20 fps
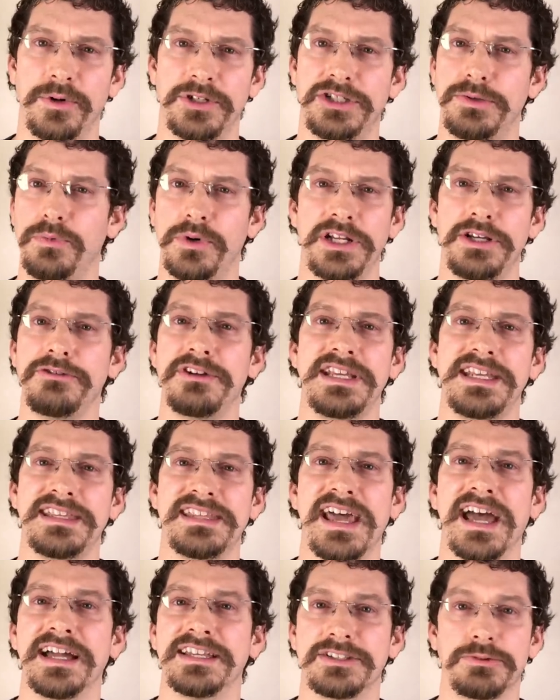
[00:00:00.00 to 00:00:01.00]
What do you
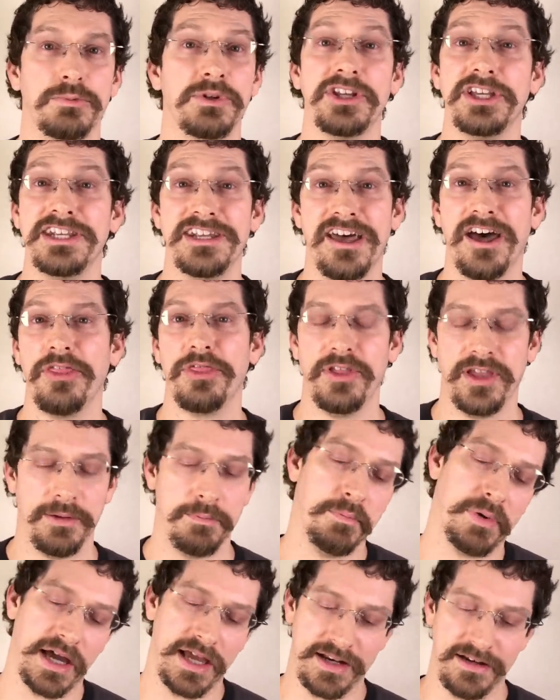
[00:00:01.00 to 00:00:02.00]
need next? Really
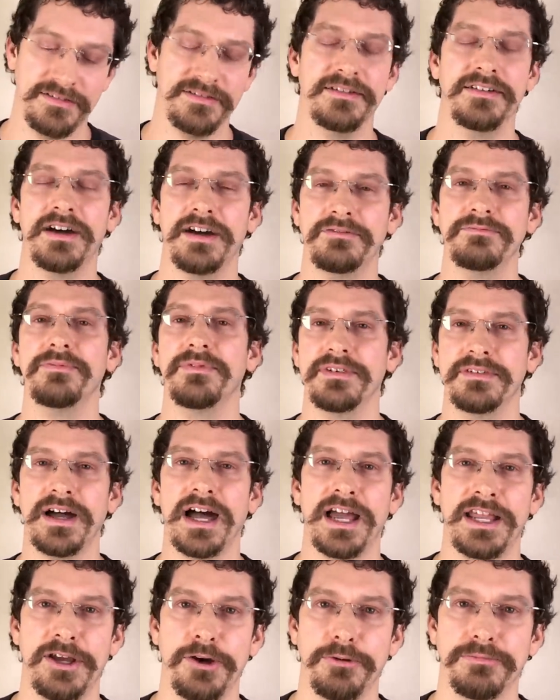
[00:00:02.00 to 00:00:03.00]
nothing, but
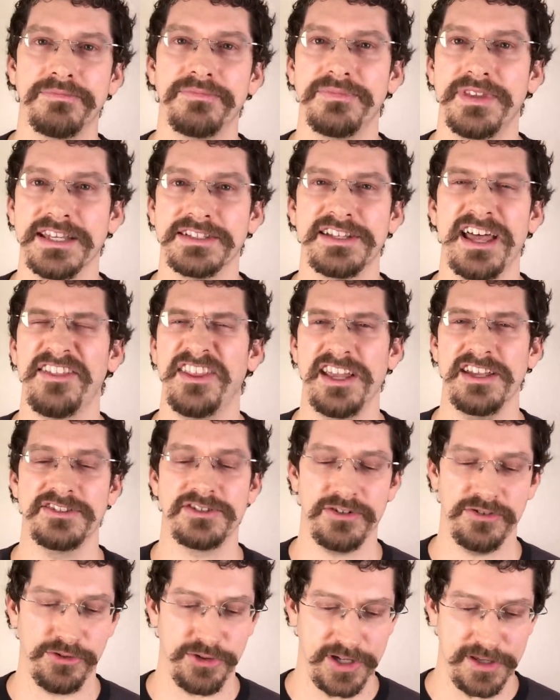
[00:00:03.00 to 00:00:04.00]
I know that's not the
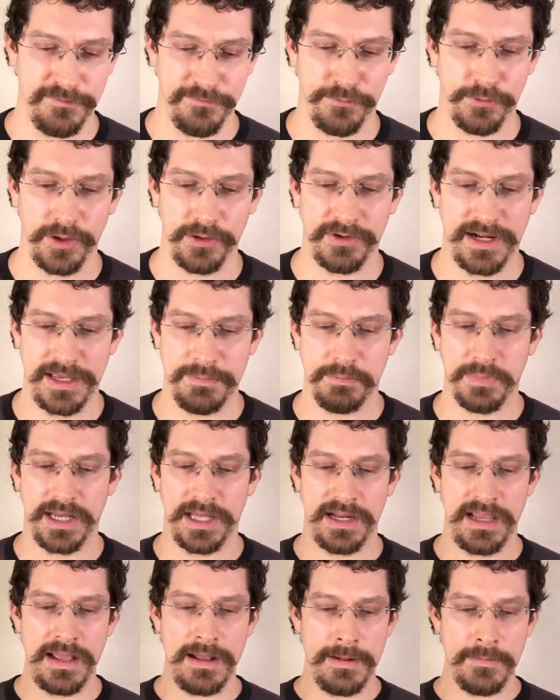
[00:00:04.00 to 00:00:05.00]
answer you're looking for, right?
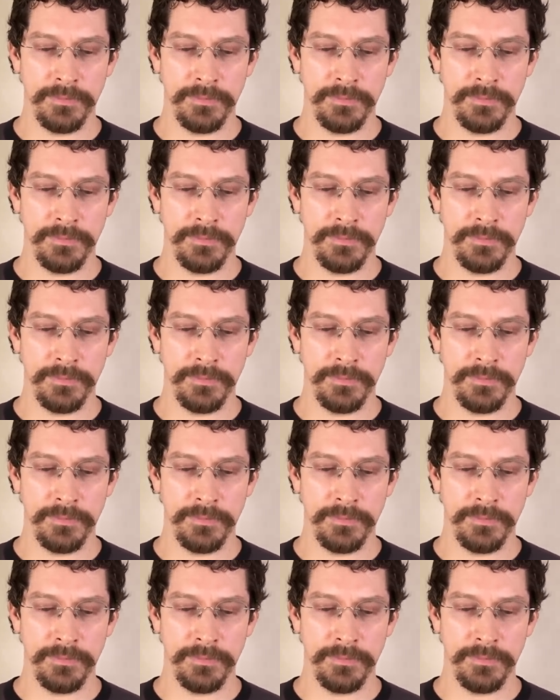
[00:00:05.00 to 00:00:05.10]
But